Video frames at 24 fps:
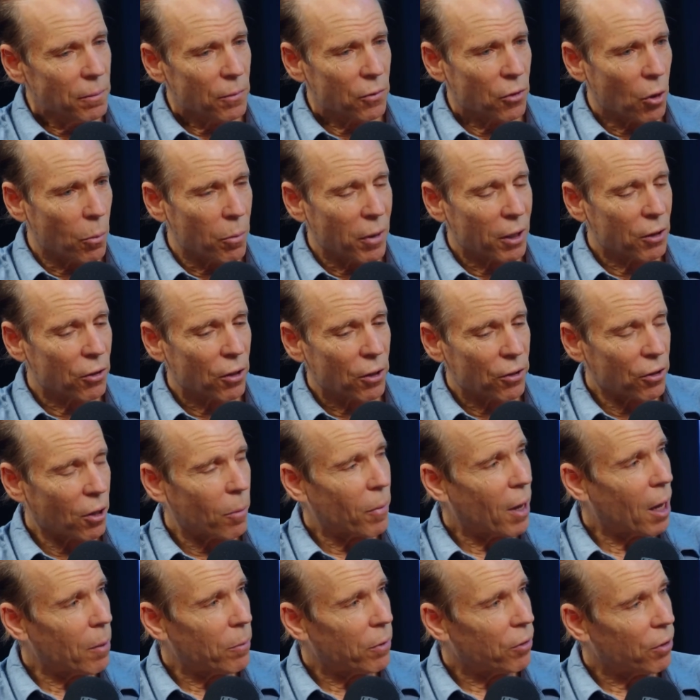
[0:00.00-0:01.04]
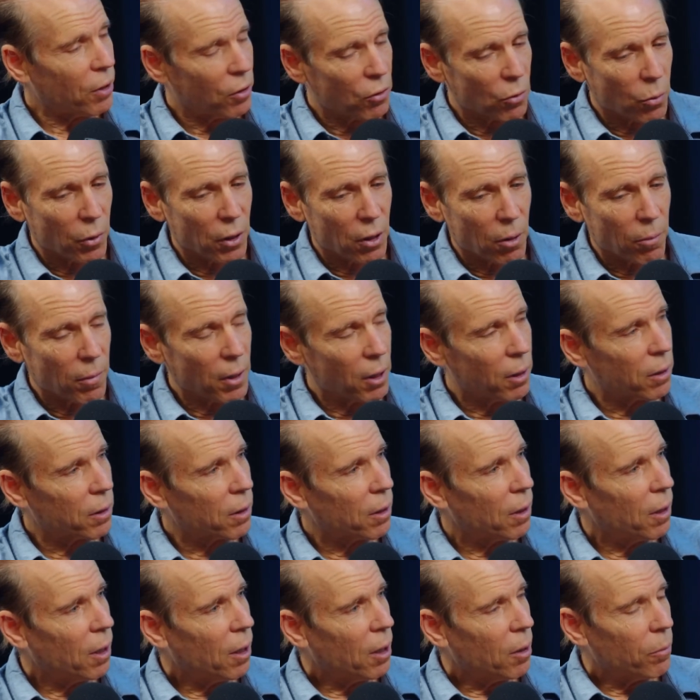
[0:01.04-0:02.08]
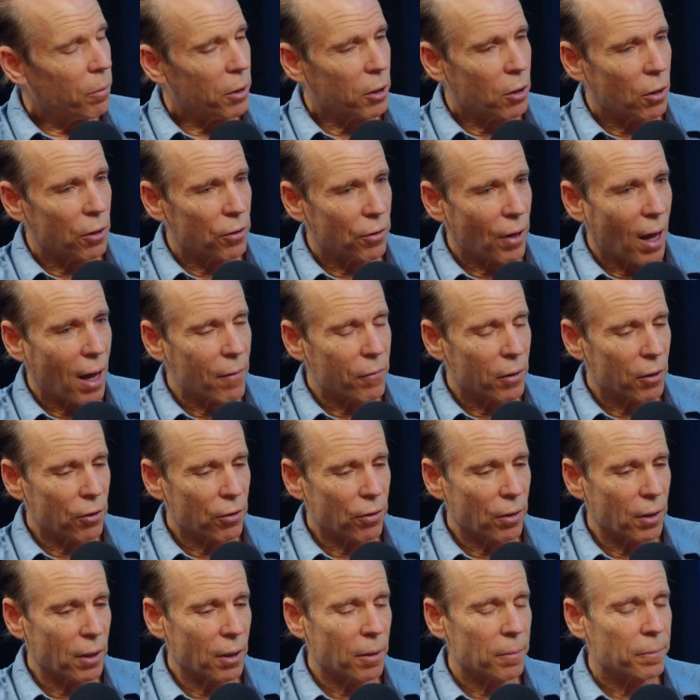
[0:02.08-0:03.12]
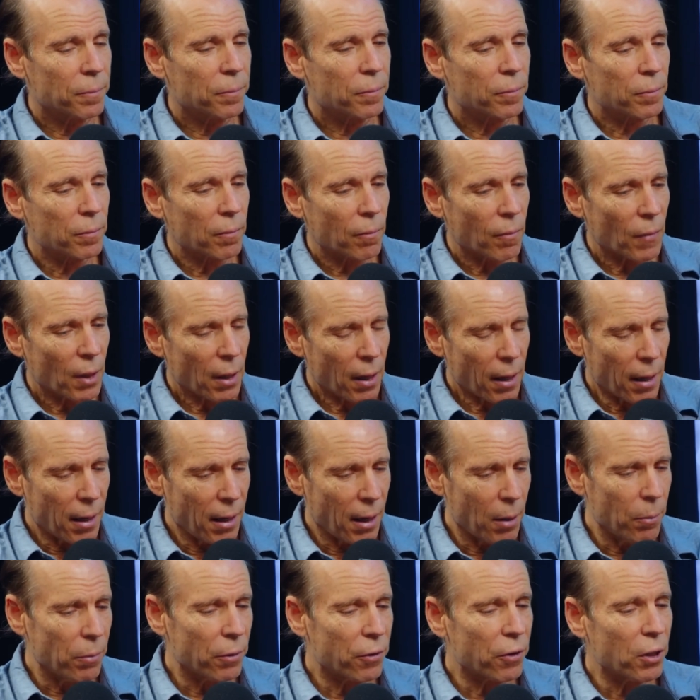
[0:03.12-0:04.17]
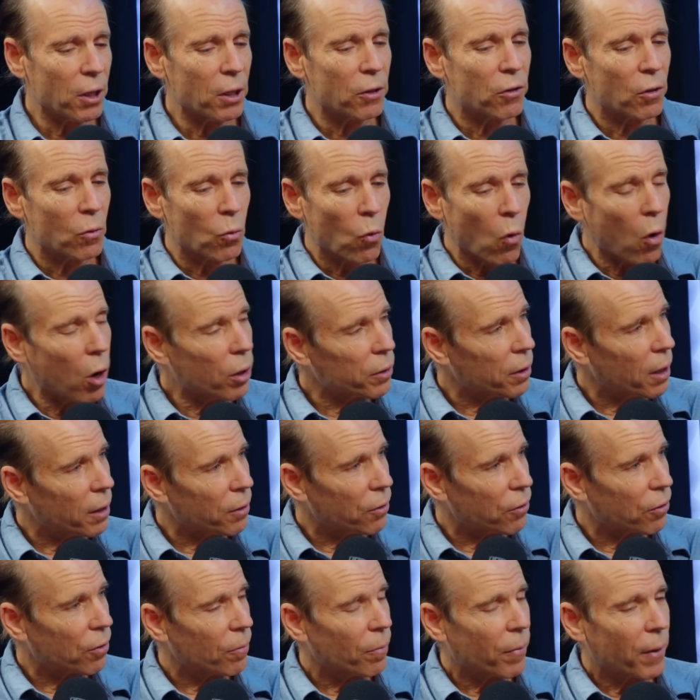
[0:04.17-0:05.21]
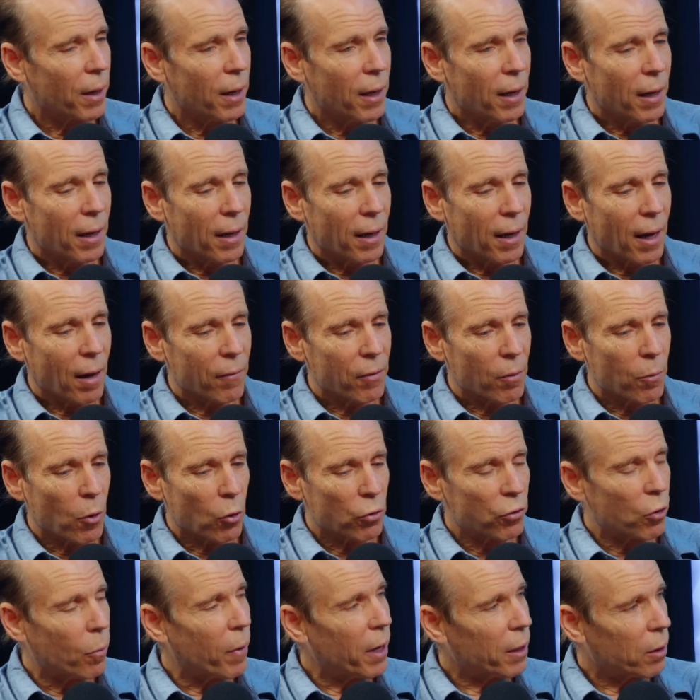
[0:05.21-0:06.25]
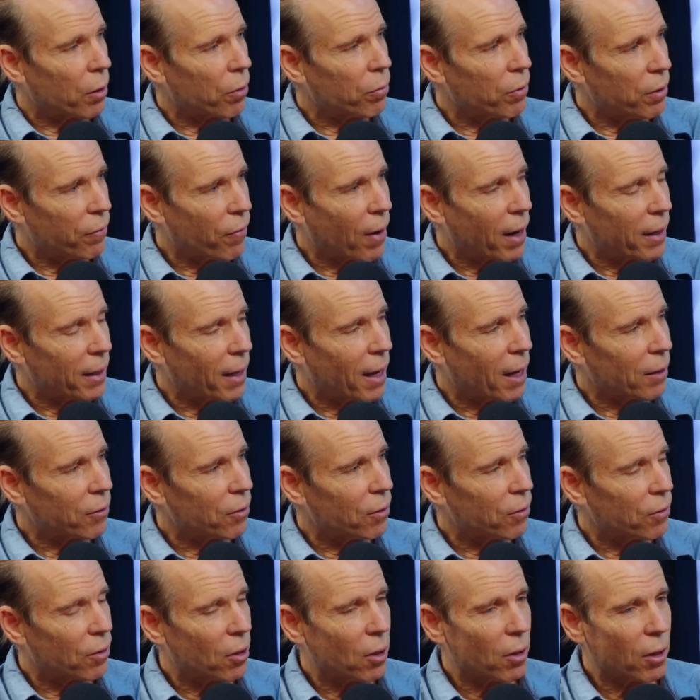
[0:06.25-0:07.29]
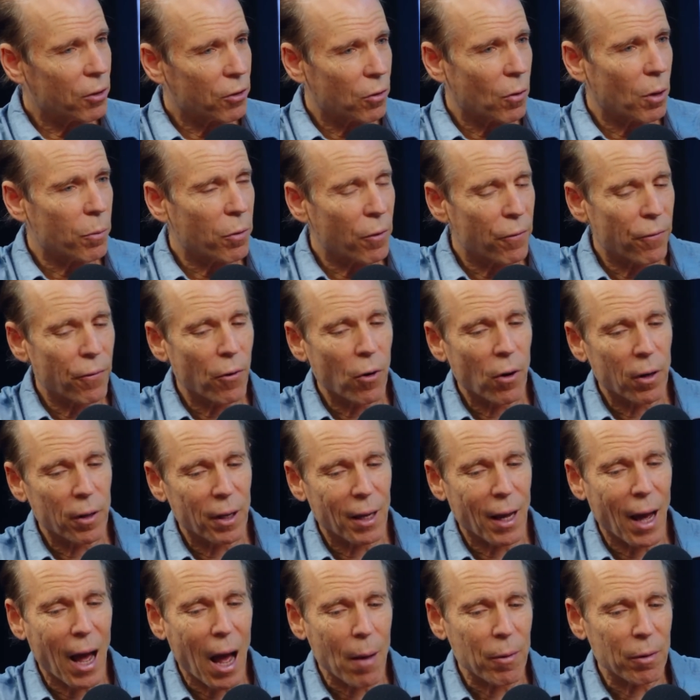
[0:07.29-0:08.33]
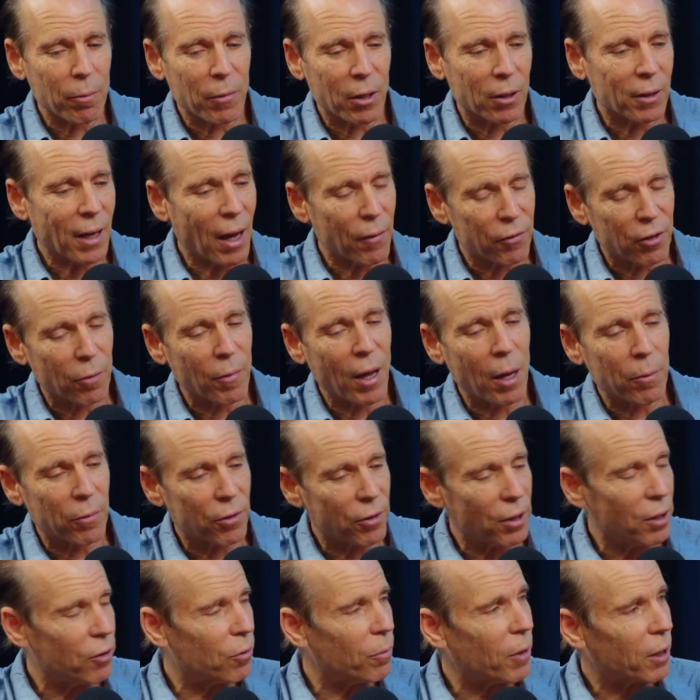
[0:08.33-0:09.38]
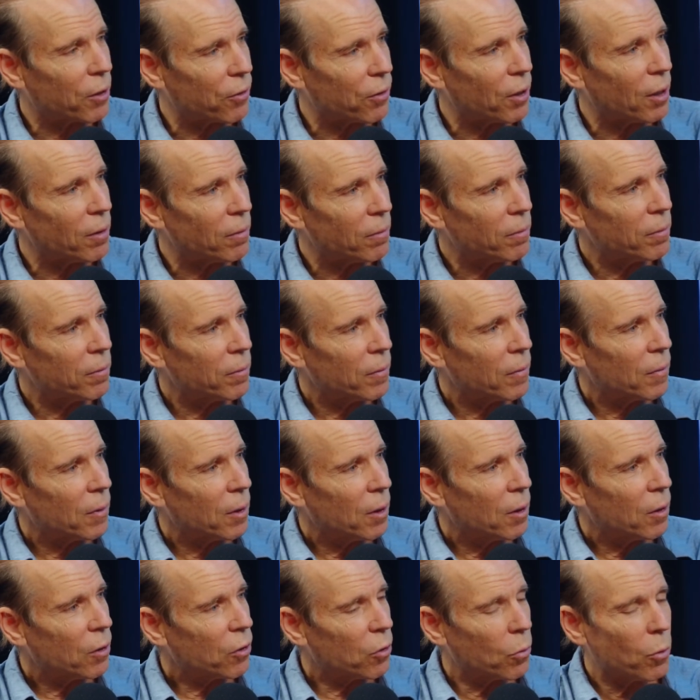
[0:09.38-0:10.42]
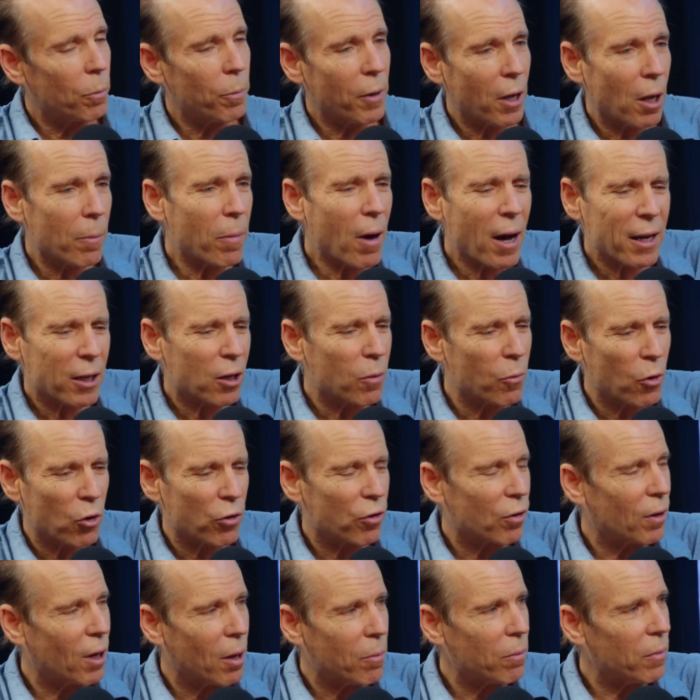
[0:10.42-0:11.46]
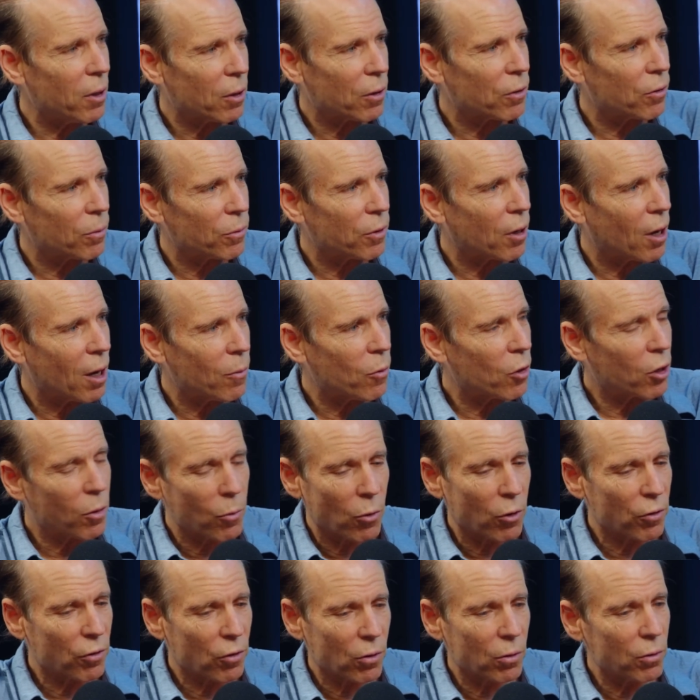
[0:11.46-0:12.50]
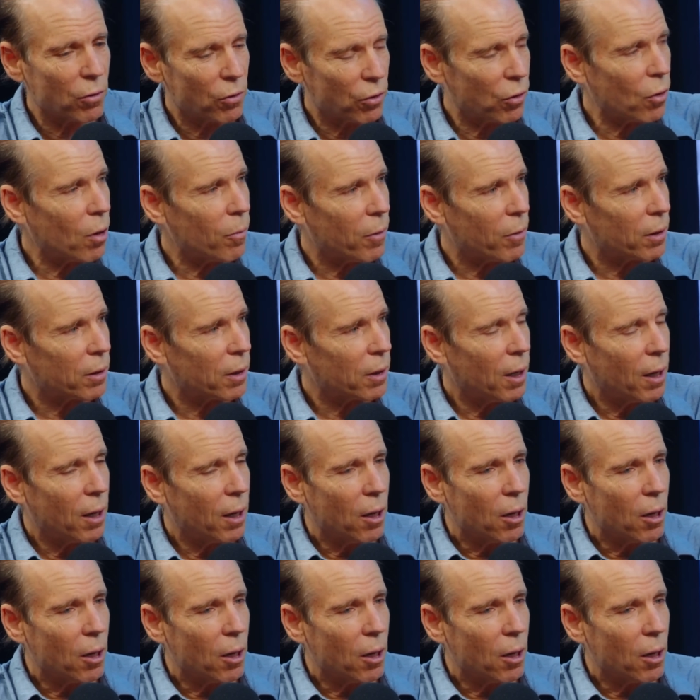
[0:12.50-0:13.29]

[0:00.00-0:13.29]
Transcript: So mixing some hemp seeds with the milk, because obviously hemp seeds and walnuts have the most omega three fatty acids. And so I prefer the almond milk have some hemp seeds mixed in. So we'll, I'll buy commercial hemp milk sometime, or commercial soy milk.